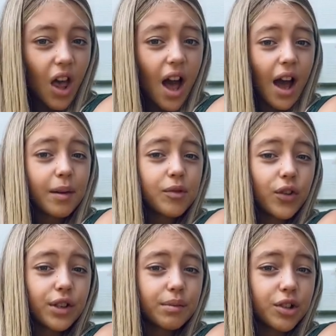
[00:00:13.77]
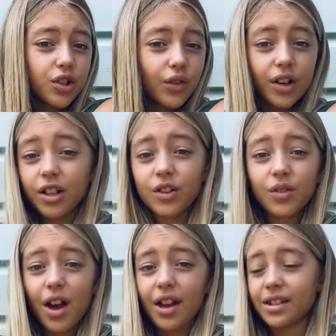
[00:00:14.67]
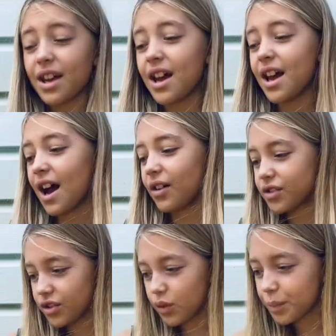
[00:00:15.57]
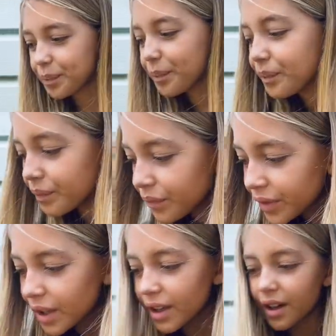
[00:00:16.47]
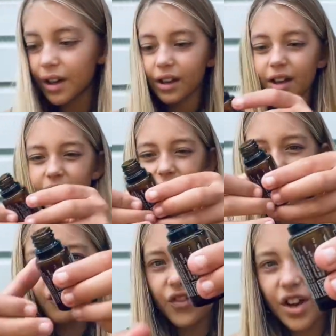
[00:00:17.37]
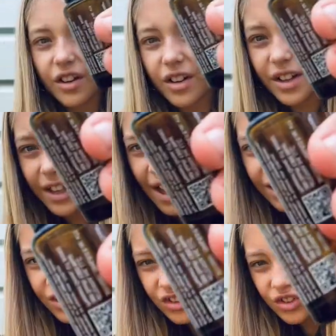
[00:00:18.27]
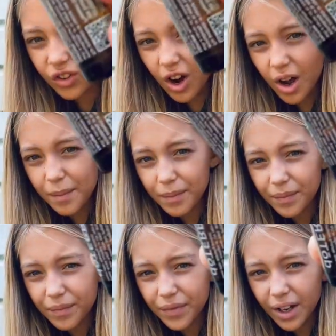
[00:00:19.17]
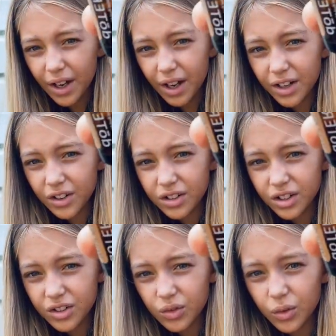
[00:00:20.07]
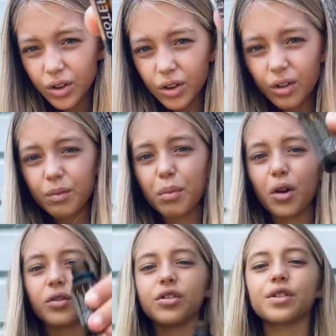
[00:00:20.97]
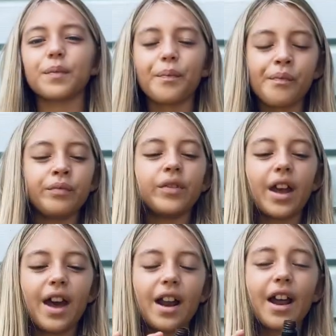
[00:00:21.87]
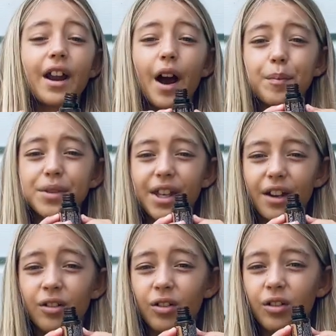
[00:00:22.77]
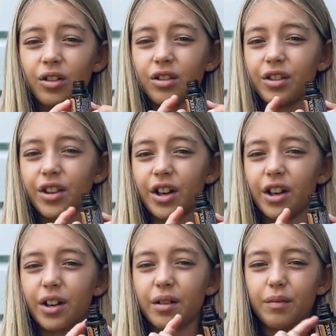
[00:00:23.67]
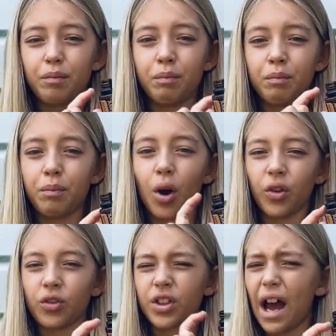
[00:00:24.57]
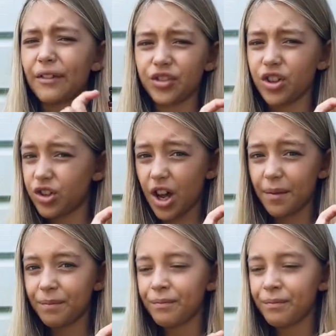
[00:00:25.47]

I'm going to be showing you guys how to get the very last drop out of your essential oil bottles and how to upcycle the bottles after you're done.